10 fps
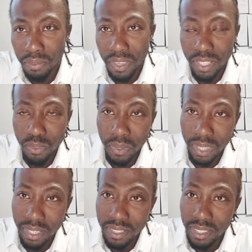faced
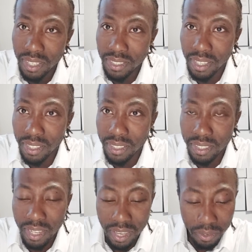with these things in
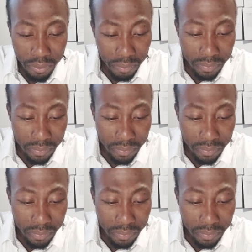this life.